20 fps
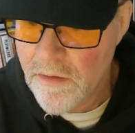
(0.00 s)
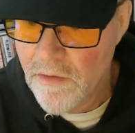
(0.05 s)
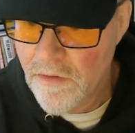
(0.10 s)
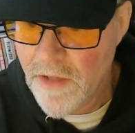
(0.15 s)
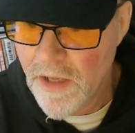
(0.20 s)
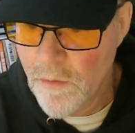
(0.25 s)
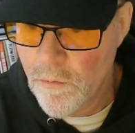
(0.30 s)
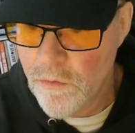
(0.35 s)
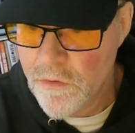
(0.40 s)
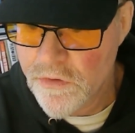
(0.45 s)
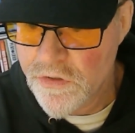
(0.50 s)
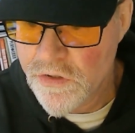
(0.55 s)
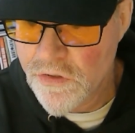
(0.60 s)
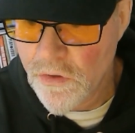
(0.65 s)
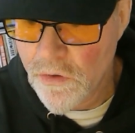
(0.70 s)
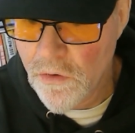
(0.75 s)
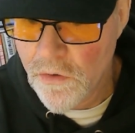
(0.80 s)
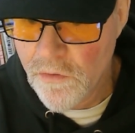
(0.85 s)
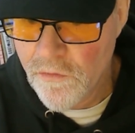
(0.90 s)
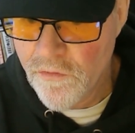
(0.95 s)
that will
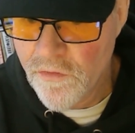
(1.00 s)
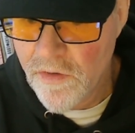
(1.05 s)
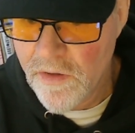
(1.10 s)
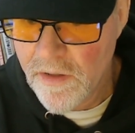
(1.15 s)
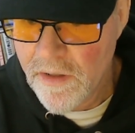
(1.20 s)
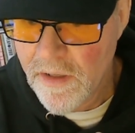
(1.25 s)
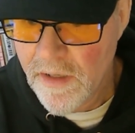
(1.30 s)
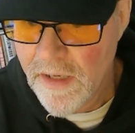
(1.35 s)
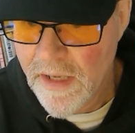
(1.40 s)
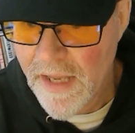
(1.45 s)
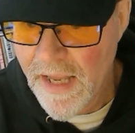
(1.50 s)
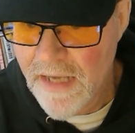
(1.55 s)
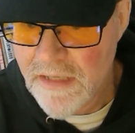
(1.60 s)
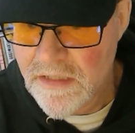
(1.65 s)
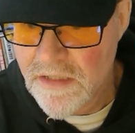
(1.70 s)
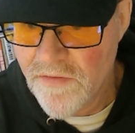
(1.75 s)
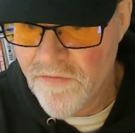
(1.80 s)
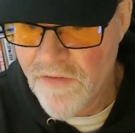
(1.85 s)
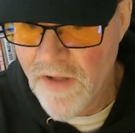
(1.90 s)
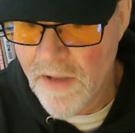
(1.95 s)
serve
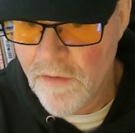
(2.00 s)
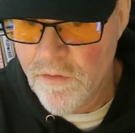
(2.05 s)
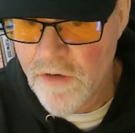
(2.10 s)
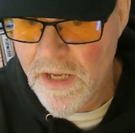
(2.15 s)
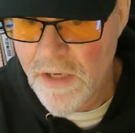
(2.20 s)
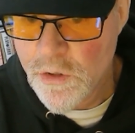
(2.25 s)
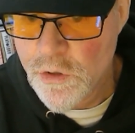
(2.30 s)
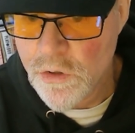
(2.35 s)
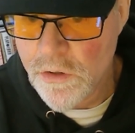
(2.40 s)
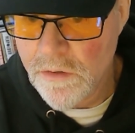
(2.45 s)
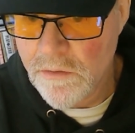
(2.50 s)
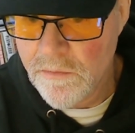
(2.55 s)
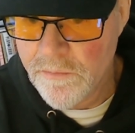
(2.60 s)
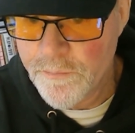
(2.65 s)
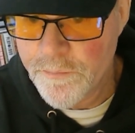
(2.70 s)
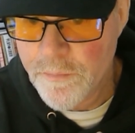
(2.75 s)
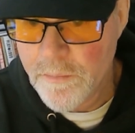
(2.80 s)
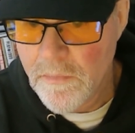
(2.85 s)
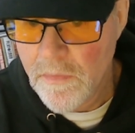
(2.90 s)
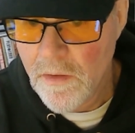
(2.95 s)
as the foundation
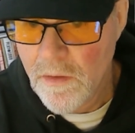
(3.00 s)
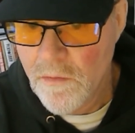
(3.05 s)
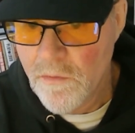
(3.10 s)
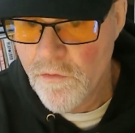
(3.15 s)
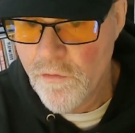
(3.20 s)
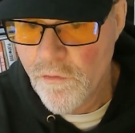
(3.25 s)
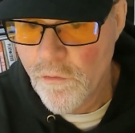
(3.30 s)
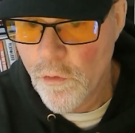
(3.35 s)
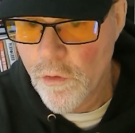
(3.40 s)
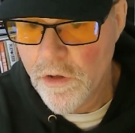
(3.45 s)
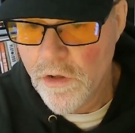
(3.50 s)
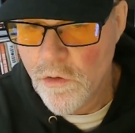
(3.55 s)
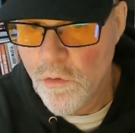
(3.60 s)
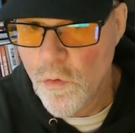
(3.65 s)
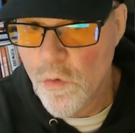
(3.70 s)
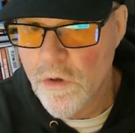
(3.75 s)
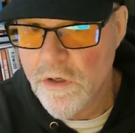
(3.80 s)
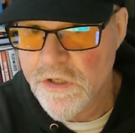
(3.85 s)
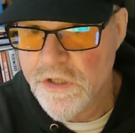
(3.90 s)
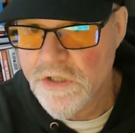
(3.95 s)
for
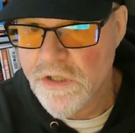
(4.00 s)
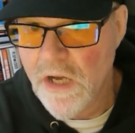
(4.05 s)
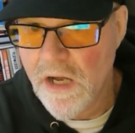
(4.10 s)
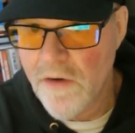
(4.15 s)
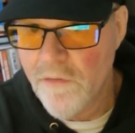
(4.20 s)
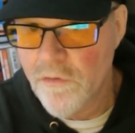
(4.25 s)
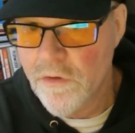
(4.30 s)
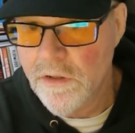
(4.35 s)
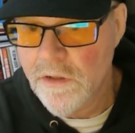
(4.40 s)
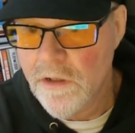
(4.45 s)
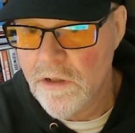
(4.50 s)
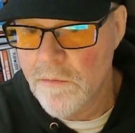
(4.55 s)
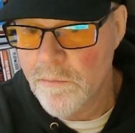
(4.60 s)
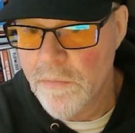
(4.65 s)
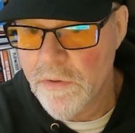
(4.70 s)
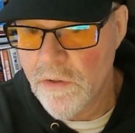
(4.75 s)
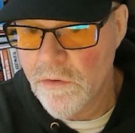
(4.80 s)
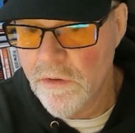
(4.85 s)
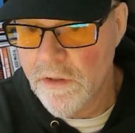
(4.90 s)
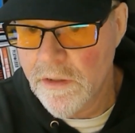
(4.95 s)
your sovereign
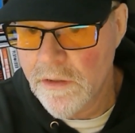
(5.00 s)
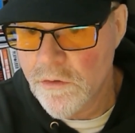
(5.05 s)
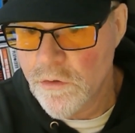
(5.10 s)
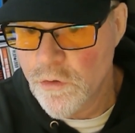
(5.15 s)
computing